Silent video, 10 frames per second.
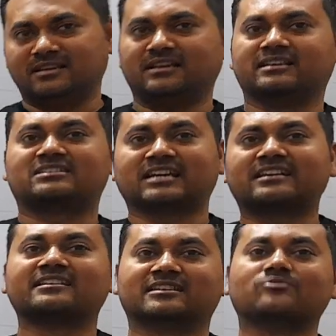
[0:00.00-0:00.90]
a
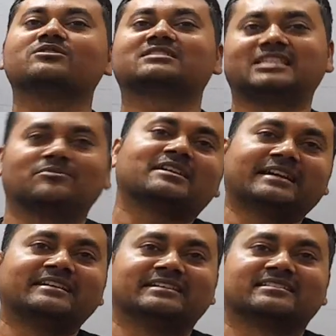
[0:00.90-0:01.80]
journey which never
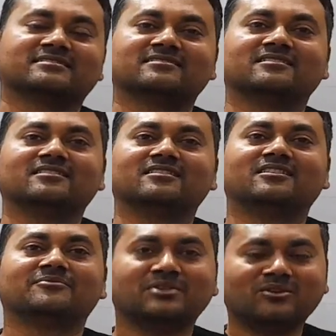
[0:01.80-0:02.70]
ends.
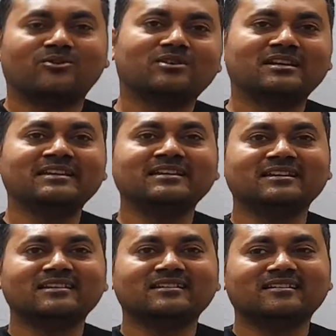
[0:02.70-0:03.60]
We
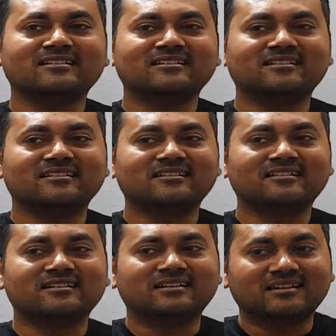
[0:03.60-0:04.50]
only
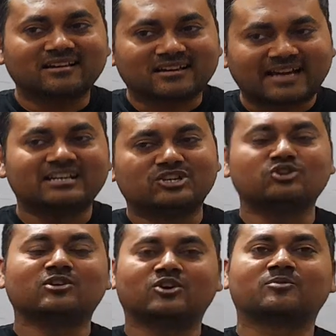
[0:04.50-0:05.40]
can
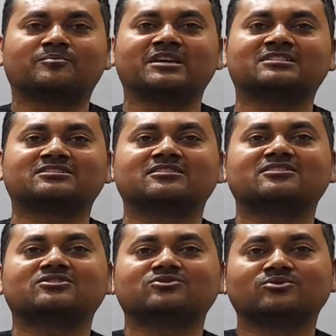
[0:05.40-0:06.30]
do our best
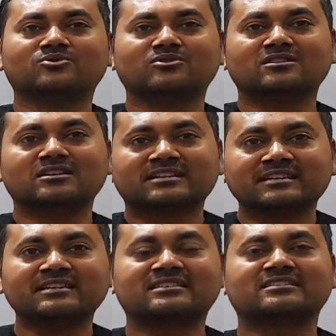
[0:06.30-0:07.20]
to
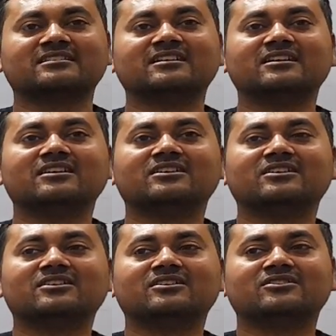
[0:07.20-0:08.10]
reach
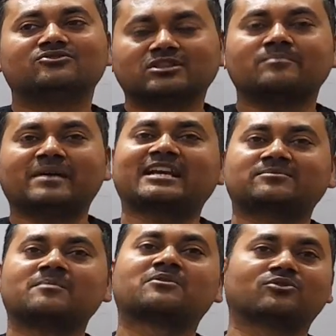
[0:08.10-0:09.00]
to the
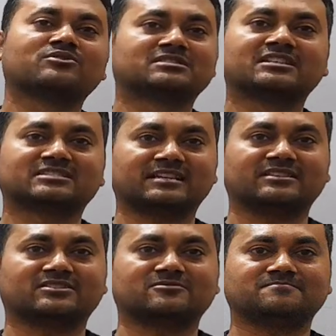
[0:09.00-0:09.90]
maximum close
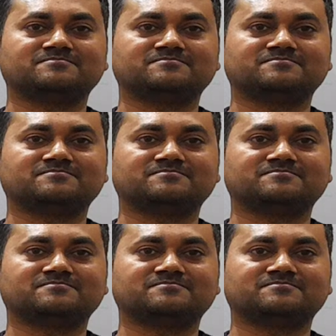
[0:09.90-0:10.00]
distance,